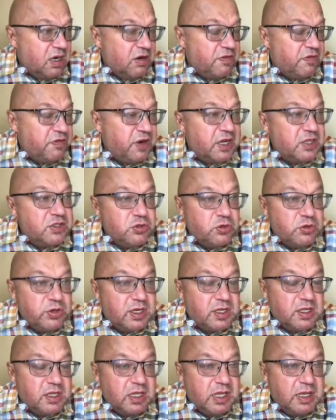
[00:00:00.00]
fine-tuning
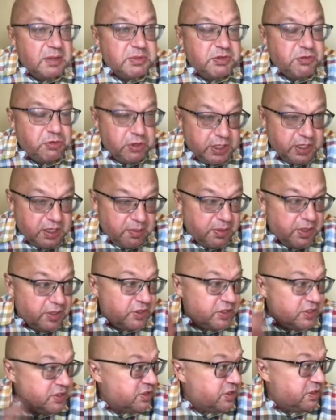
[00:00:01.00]
LLMs for
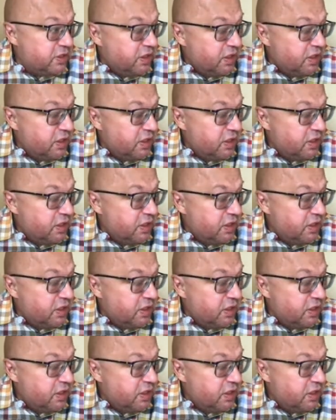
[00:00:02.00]
recommenders.